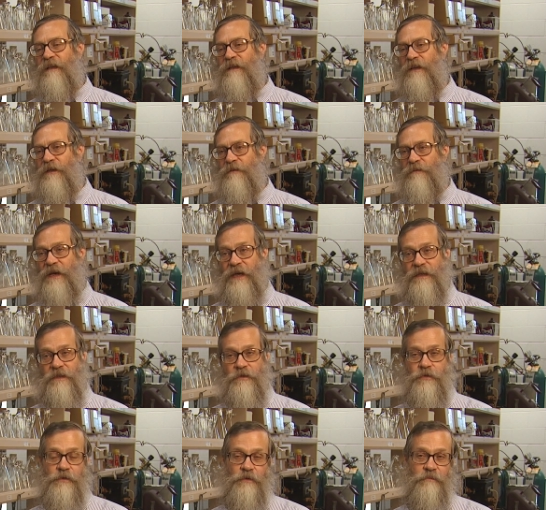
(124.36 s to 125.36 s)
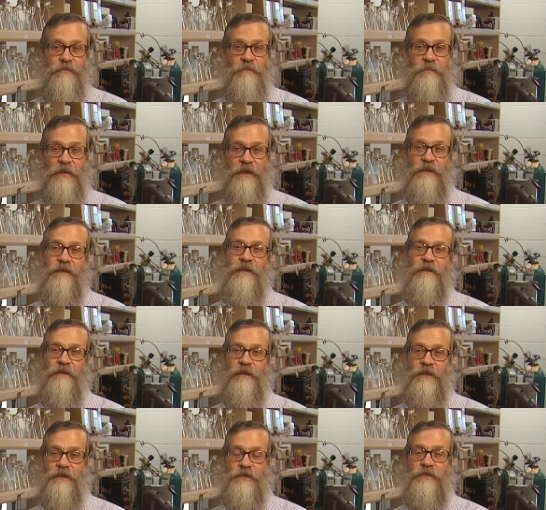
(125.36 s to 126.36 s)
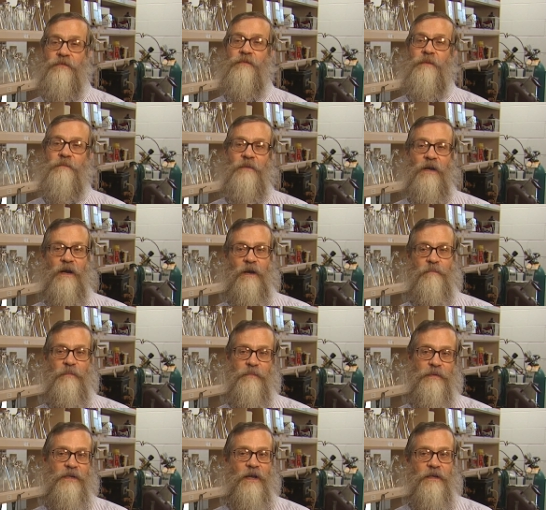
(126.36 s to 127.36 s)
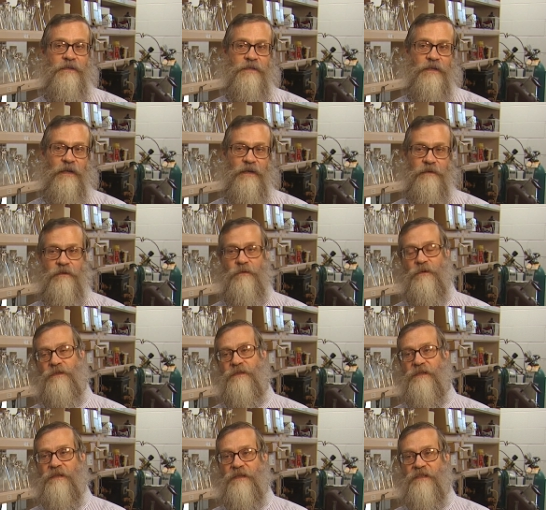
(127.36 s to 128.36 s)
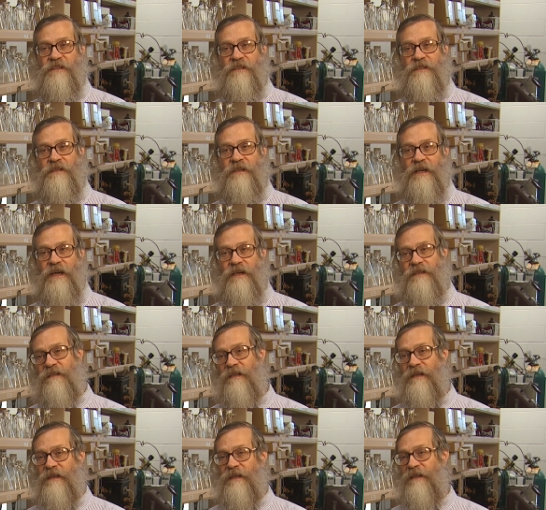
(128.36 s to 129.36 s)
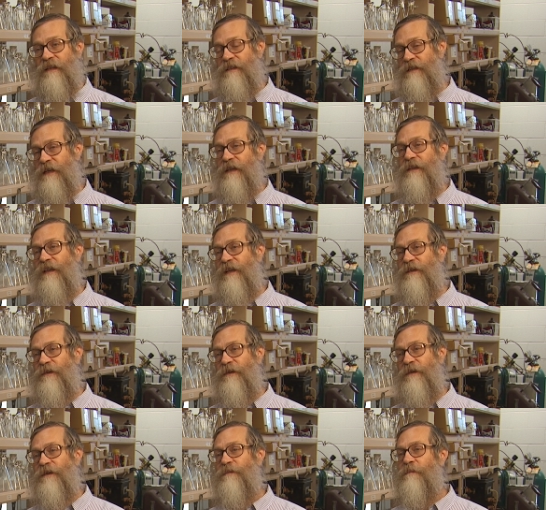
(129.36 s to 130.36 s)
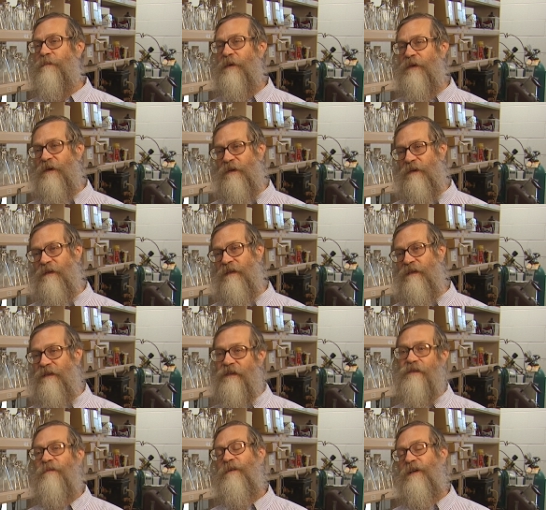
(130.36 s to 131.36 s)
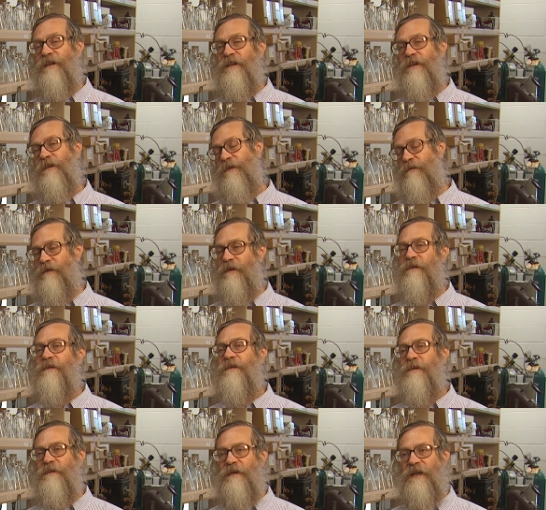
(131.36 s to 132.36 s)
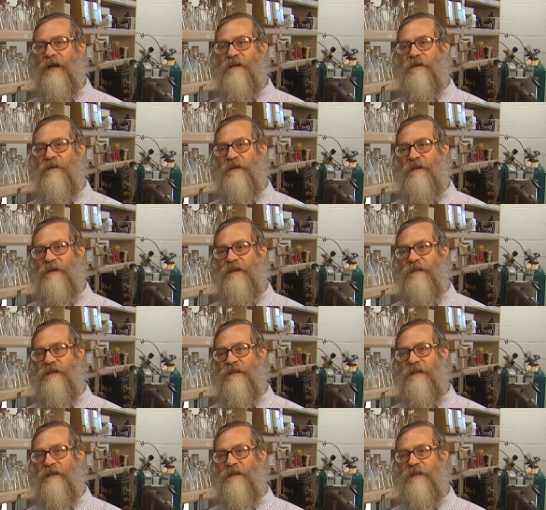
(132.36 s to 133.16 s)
The advantage of making this from carbon monoxide or synthesis gas is anything you can burn, we can convert into an alcohol.